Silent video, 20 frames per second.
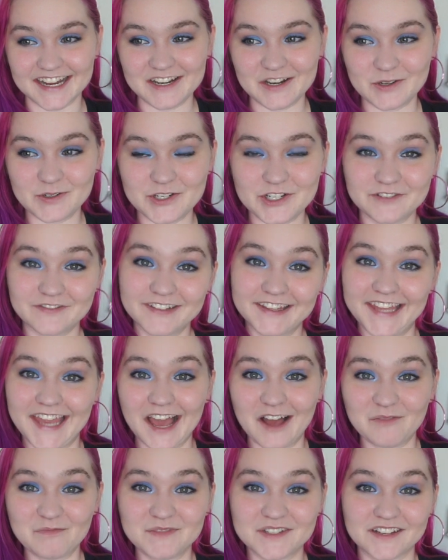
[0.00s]
know she really
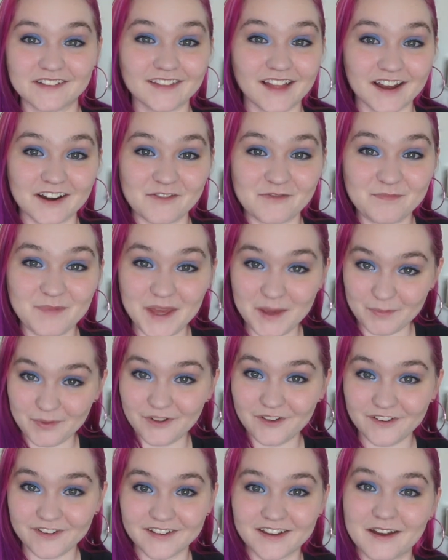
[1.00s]
helped a lot of
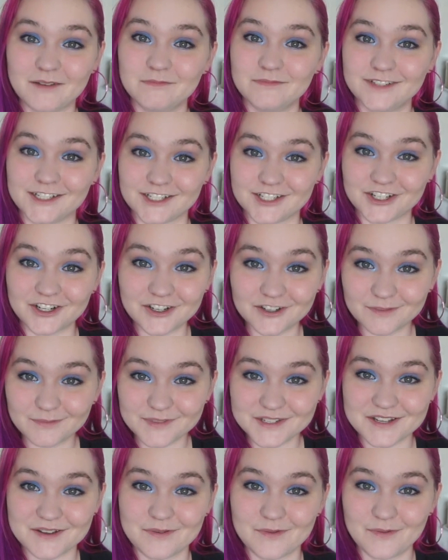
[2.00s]
people come to
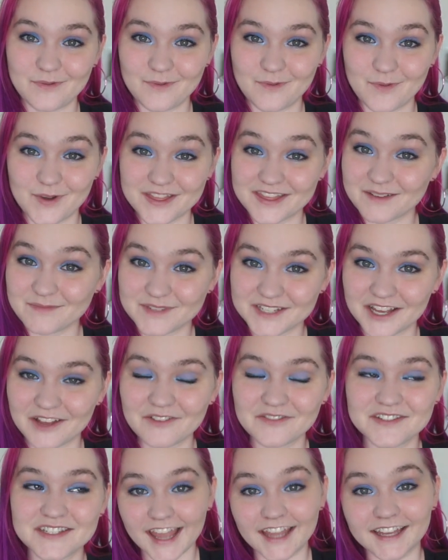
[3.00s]
terms with
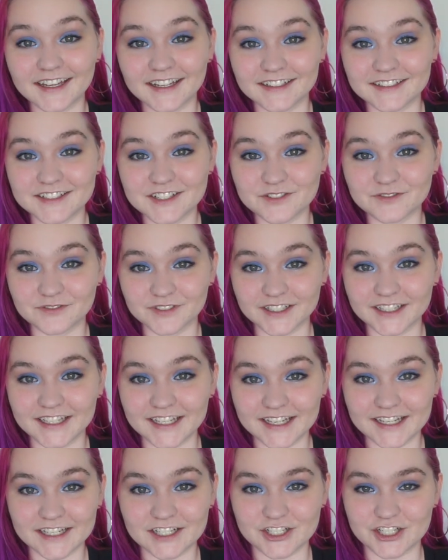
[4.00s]
themselves and
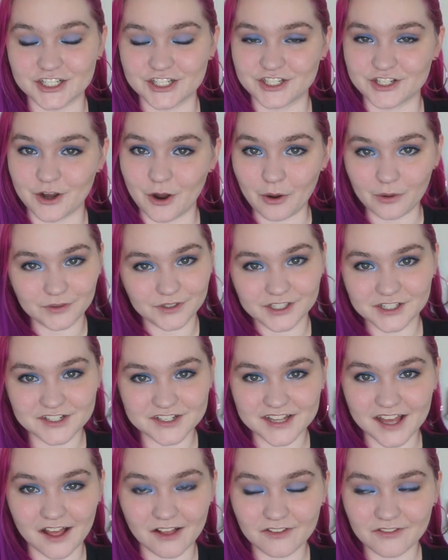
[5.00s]
really just own
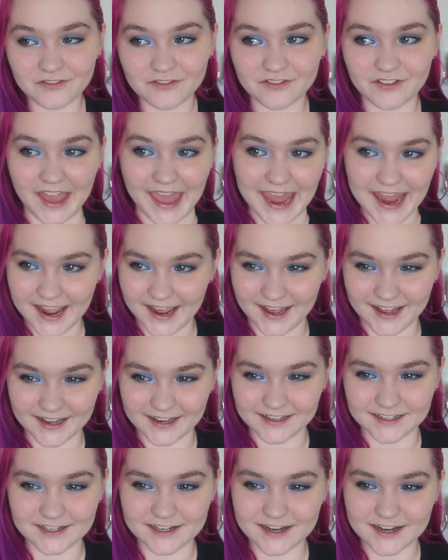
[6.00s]
yourself.
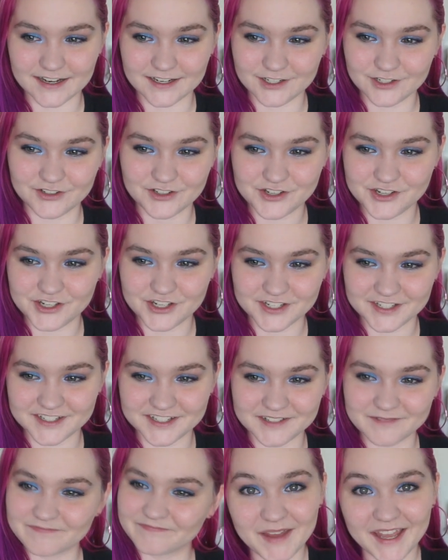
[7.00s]
And
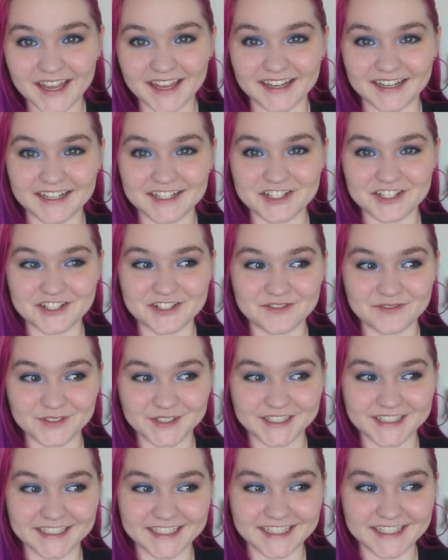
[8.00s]
just, man, it just
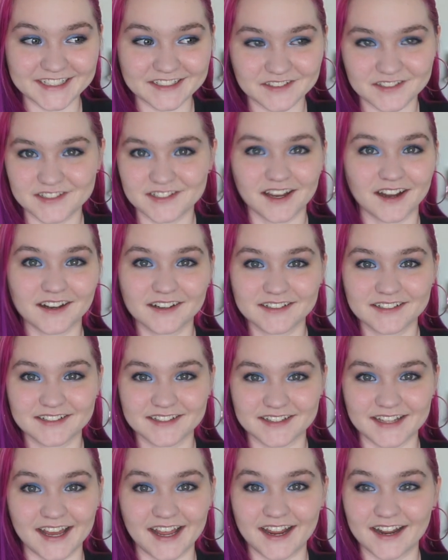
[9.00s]
really sucks
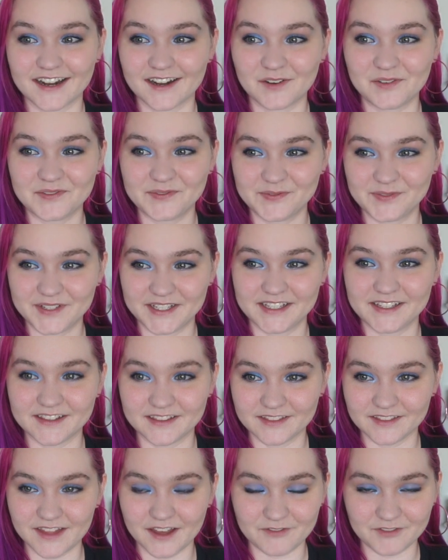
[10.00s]
that we
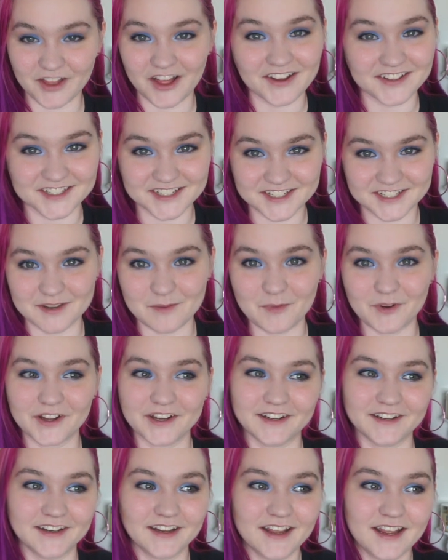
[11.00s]
have lost someone